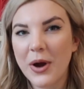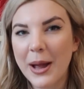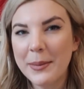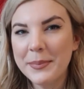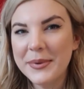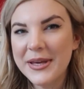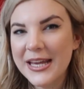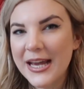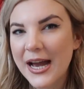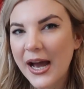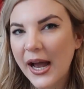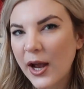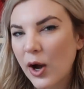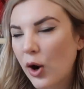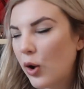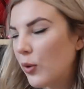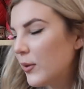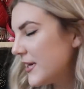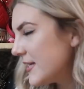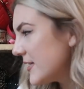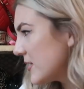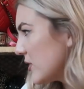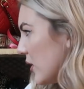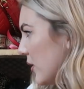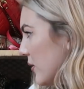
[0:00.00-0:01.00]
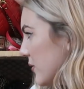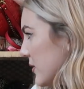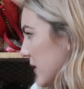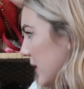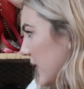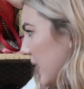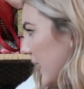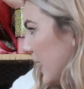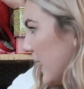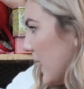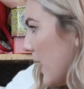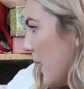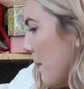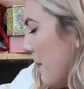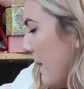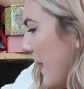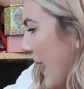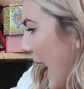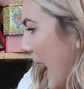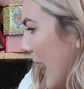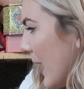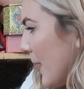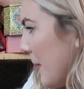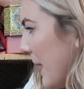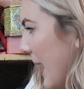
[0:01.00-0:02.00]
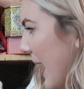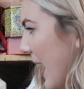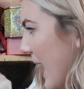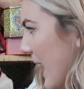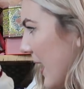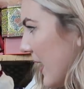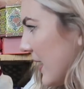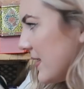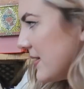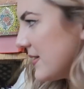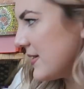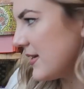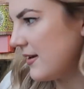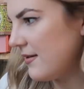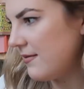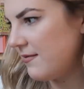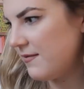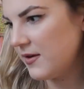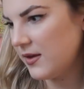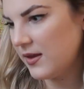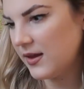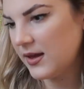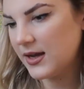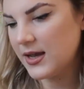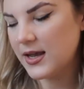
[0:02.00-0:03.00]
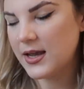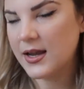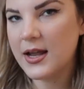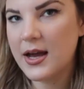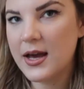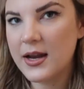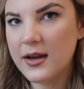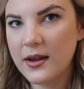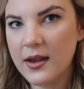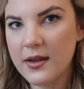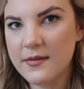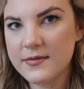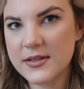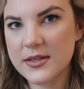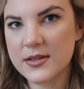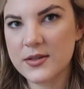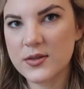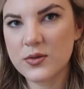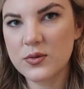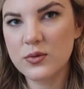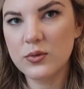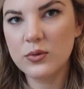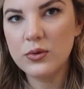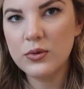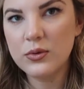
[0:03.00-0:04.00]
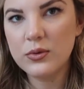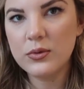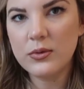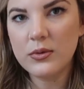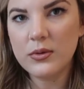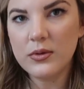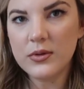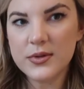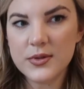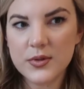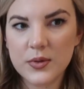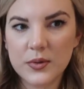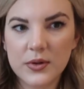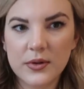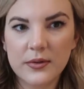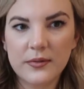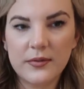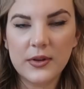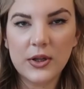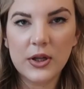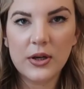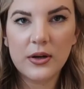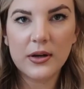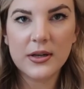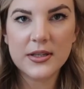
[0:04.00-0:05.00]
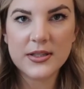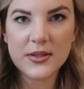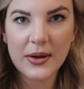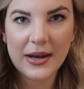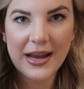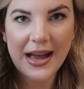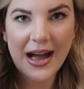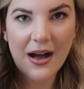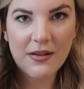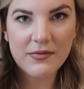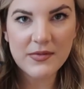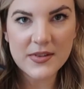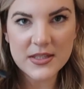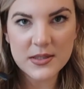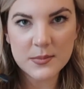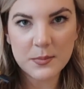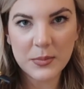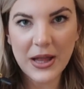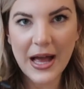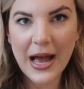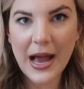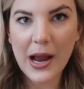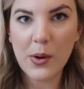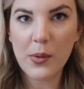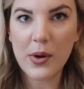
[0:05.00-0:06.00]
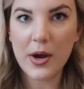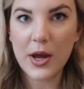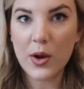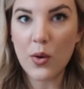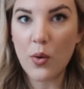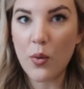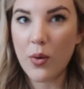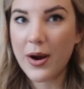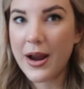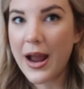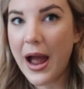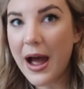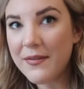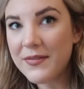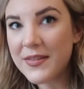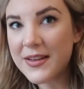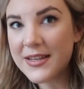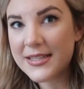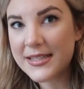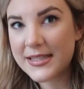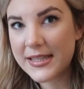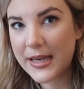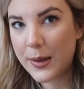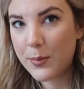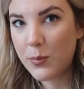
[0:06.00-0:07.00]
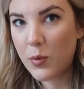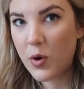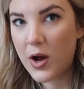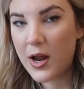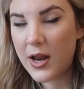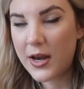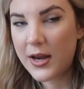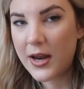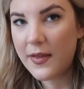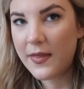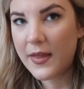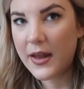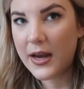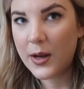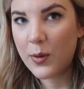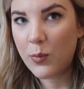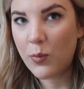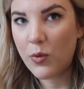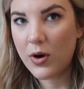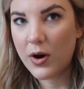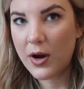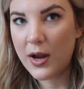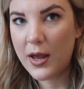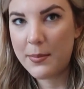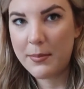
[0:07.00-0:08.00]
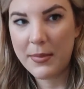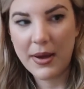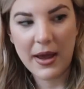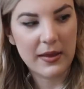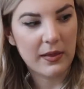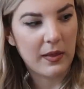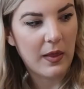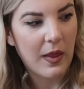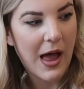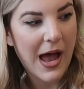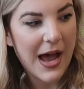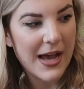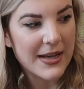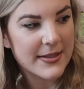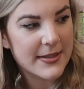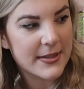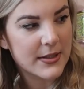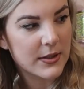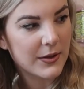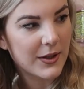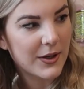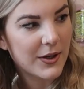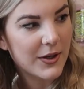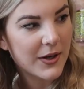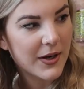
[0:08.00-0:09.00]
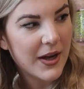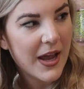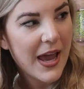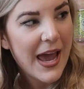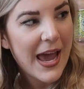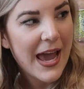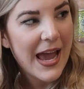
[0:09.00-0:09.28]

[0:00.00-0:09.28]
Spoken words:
preppy, I always go to like a backpack because I feel like it kind of gives a school sort of look. So I have this black one, or I have the same one that I wore in my last look,